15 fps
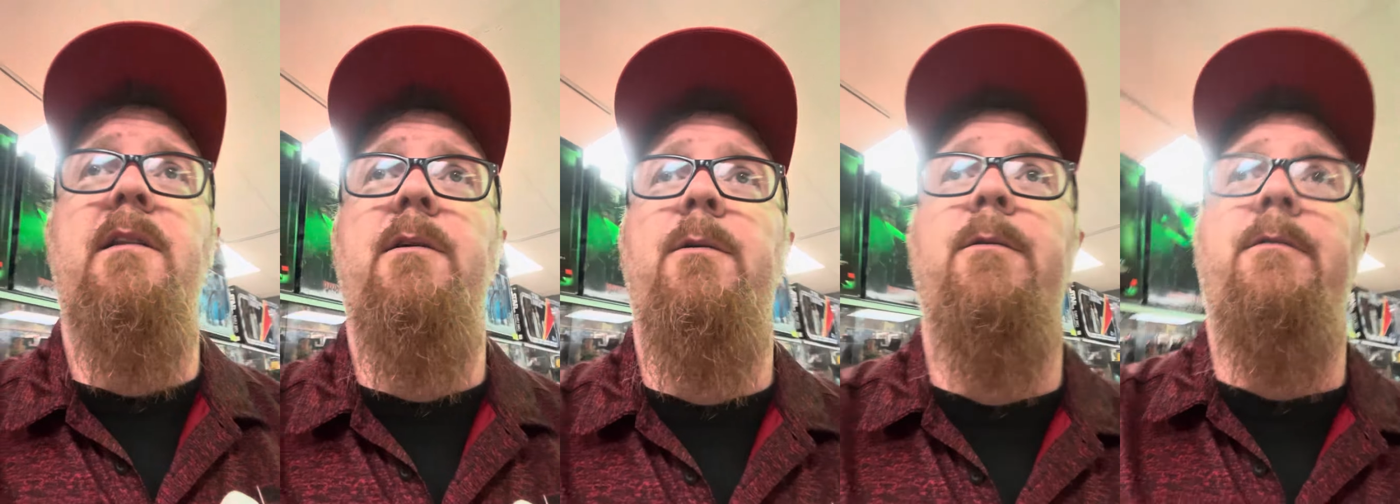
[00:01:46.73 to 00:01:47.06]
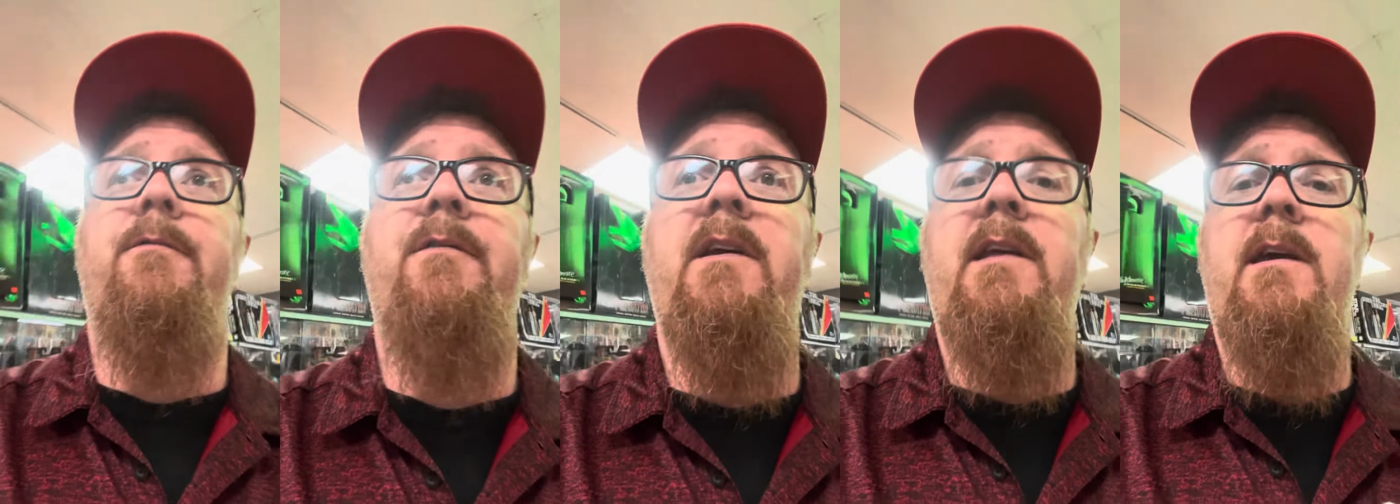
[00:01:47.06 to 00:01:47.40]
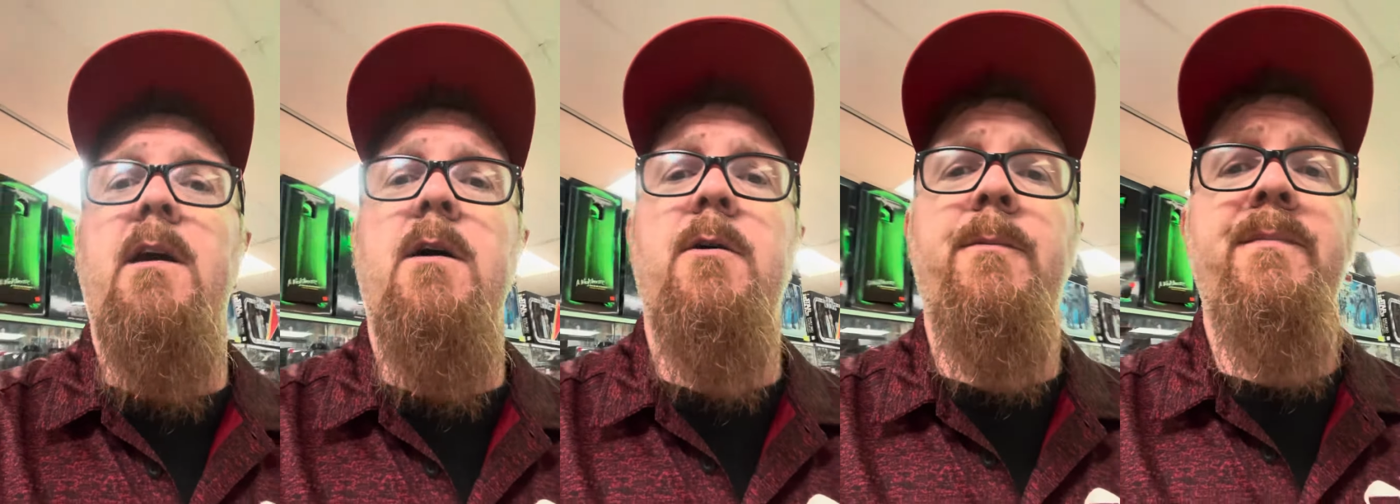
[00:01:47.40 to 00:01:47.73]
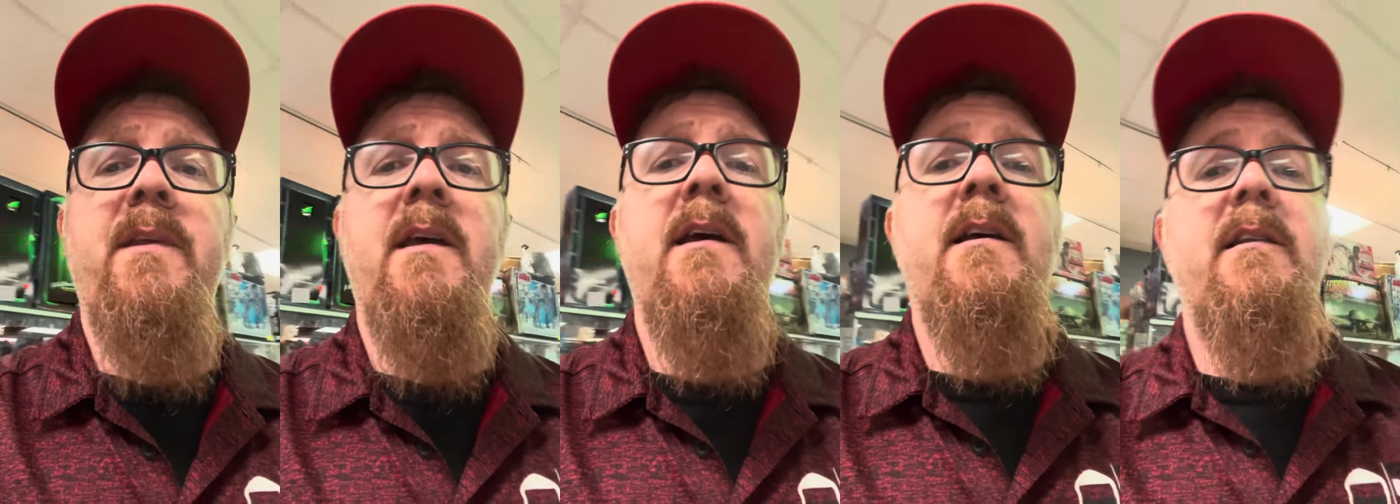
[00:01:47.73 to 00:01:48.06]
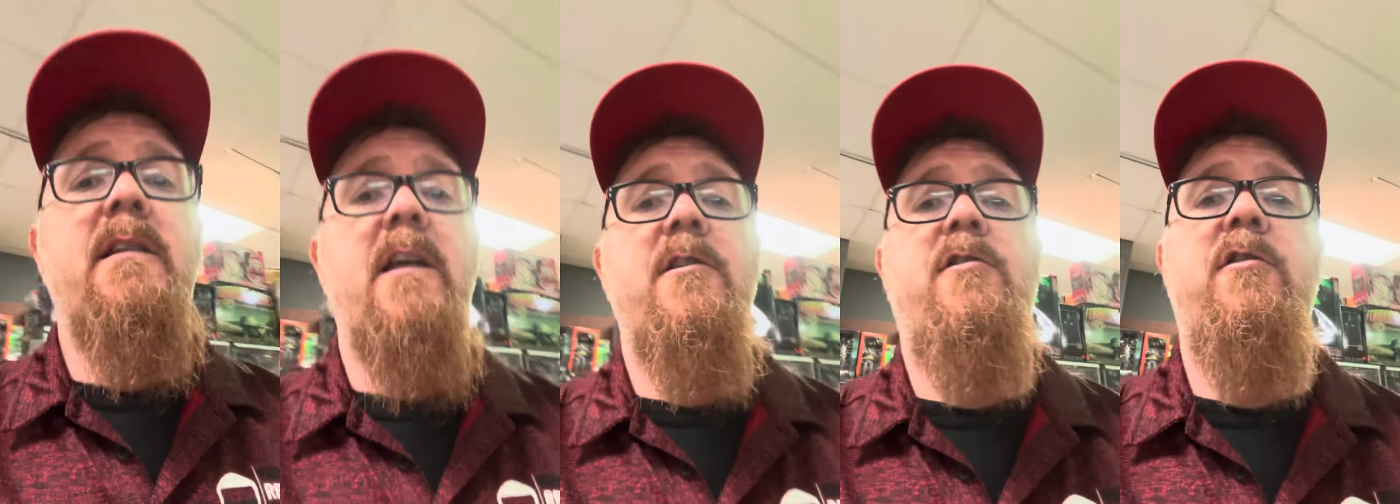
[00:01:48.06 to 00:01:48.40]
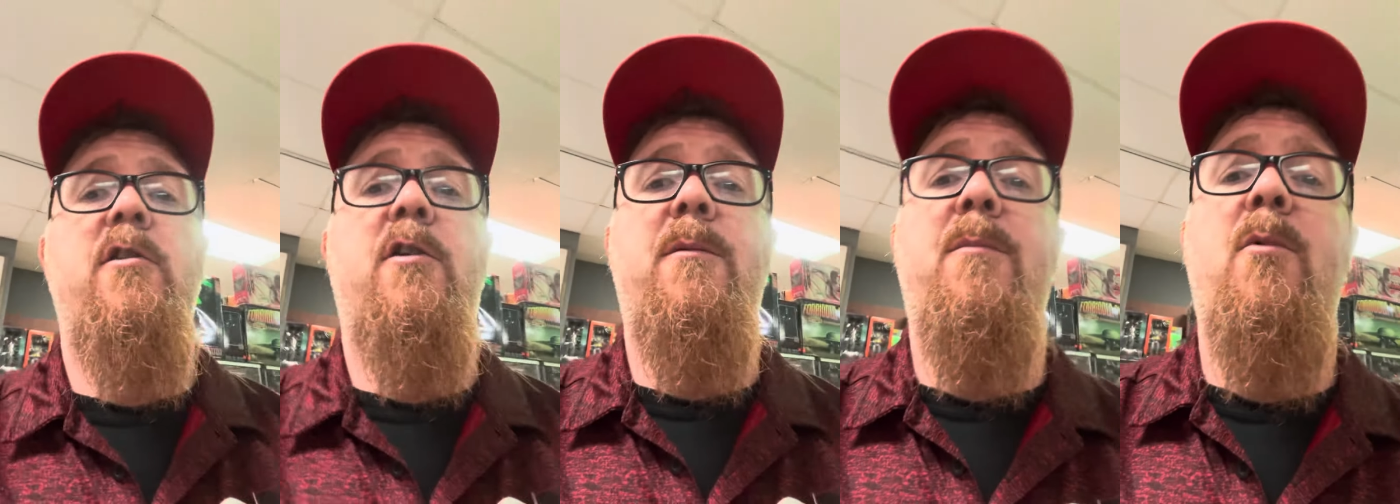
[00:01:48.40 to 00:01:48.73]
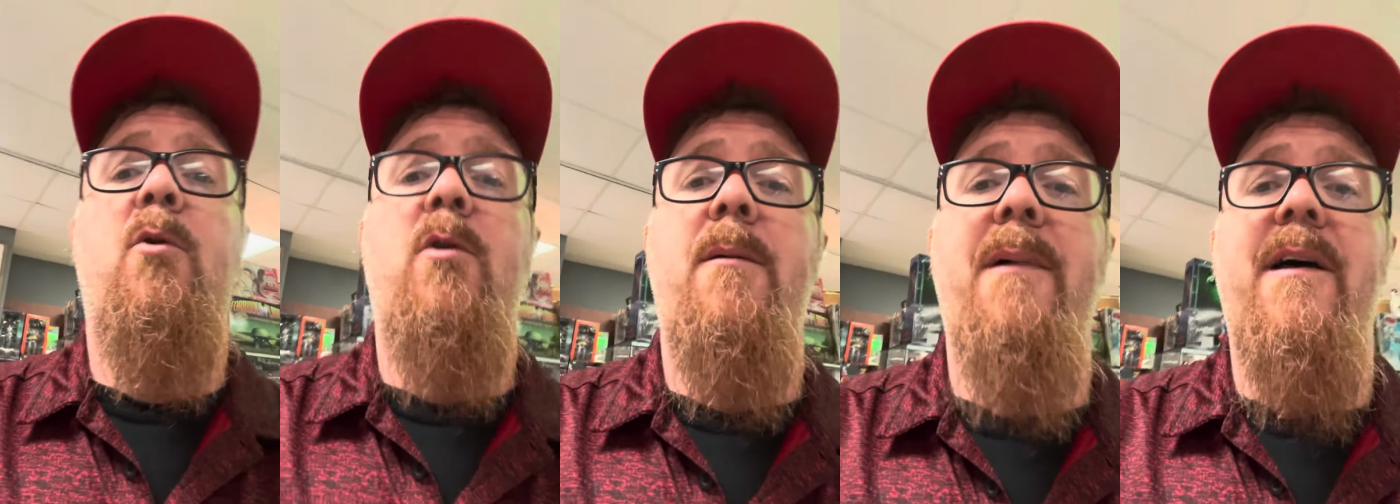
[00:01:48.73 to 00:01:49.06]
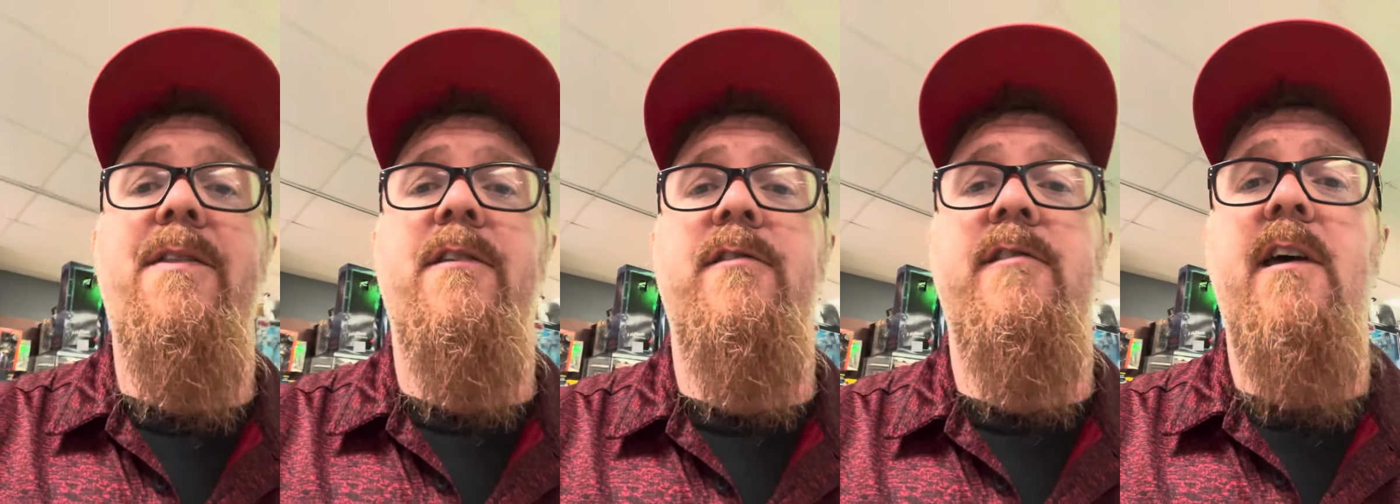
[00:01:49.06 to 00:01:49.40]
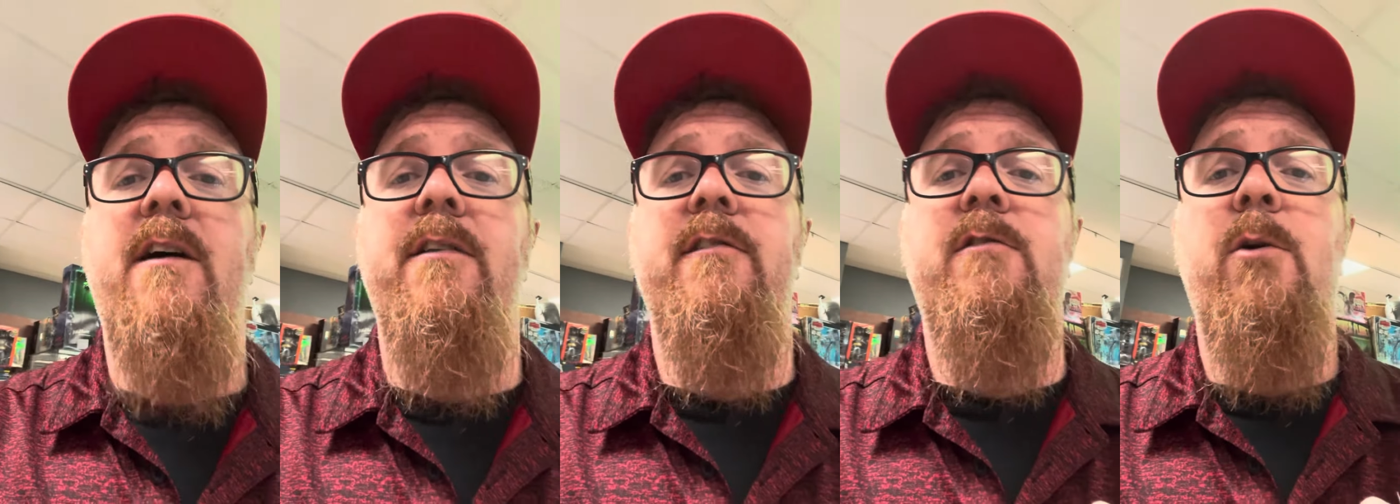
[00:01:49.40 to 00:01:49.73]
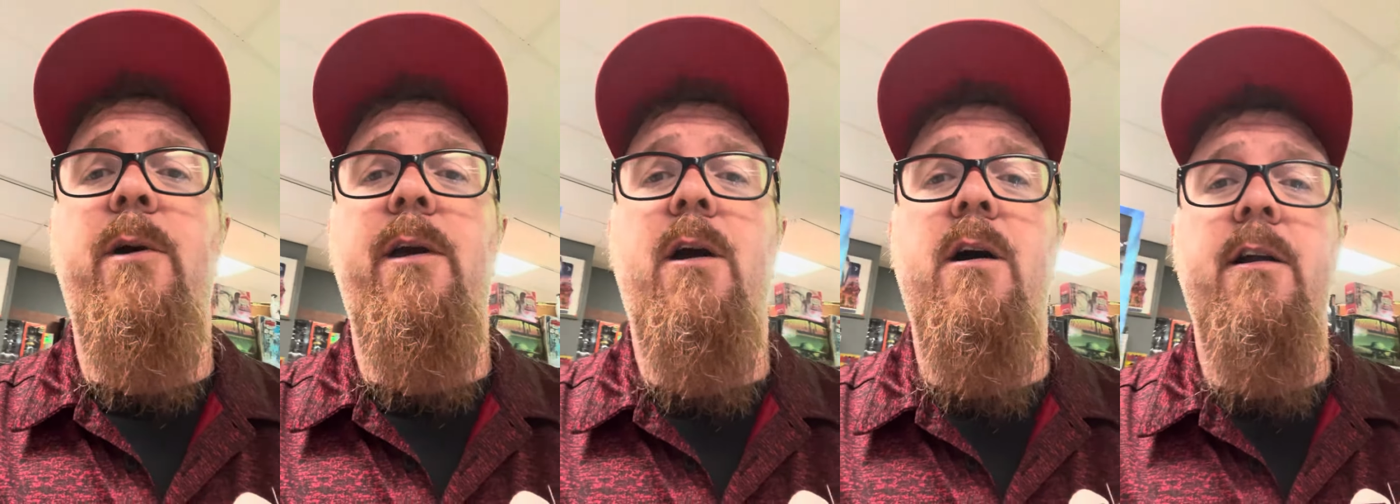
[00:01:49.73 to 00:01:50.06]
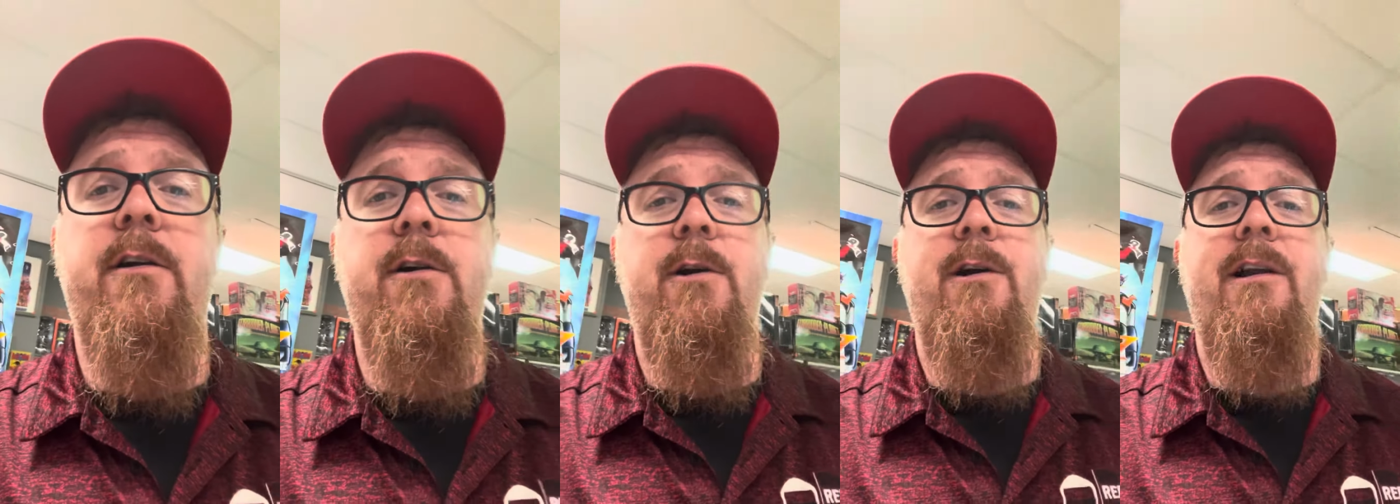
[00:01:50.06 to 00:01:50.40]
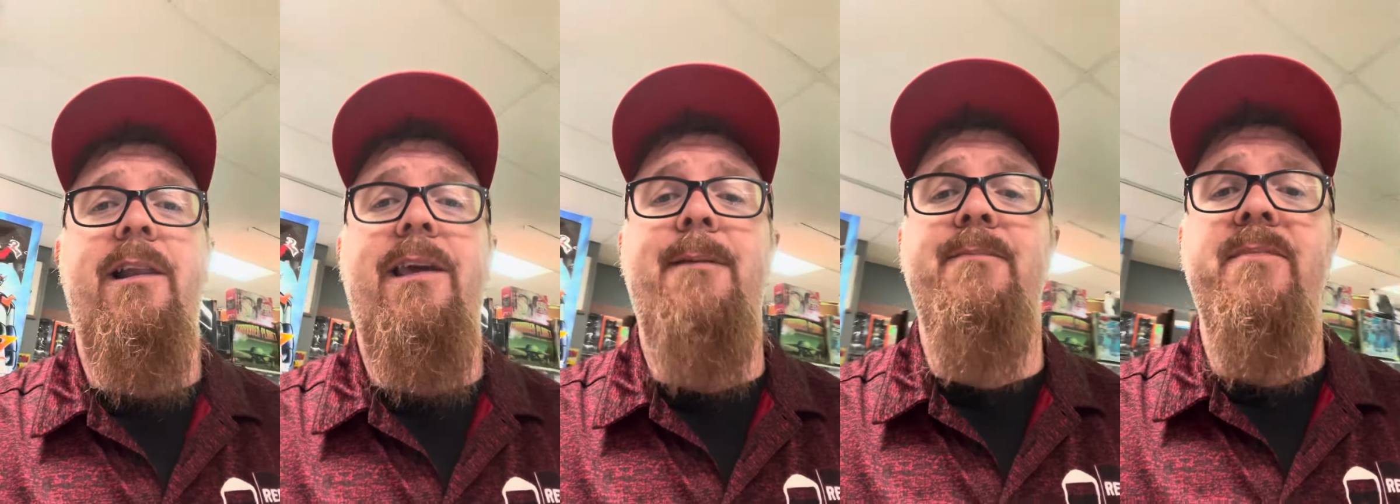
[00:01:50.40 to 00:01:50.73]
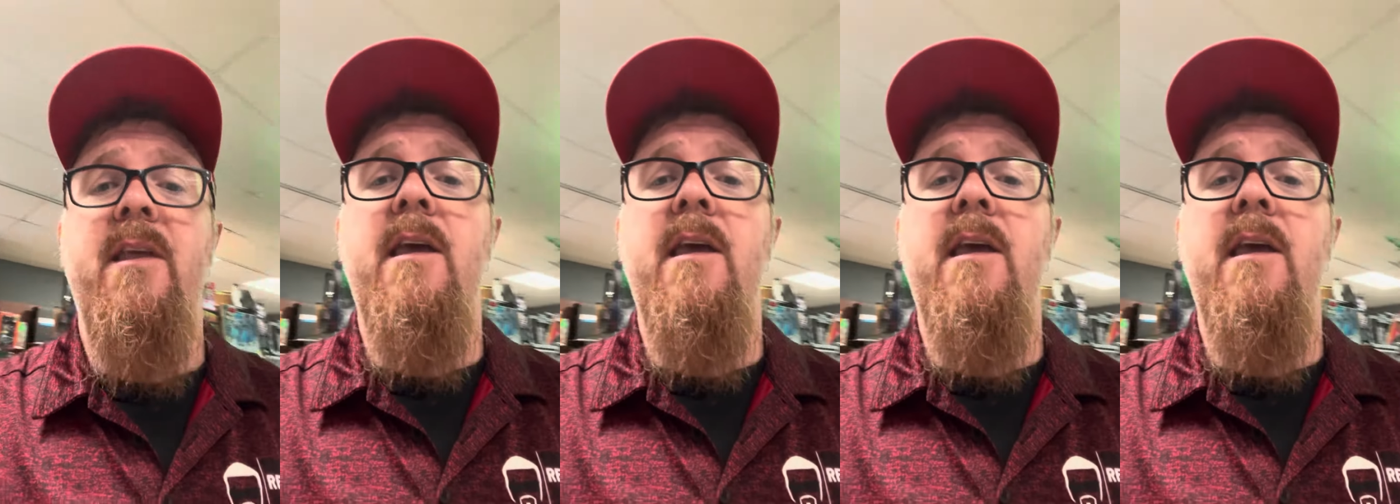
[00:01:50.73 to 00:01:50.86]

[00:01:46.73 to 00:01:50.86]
little video to let you know more about the sale that's going on currently.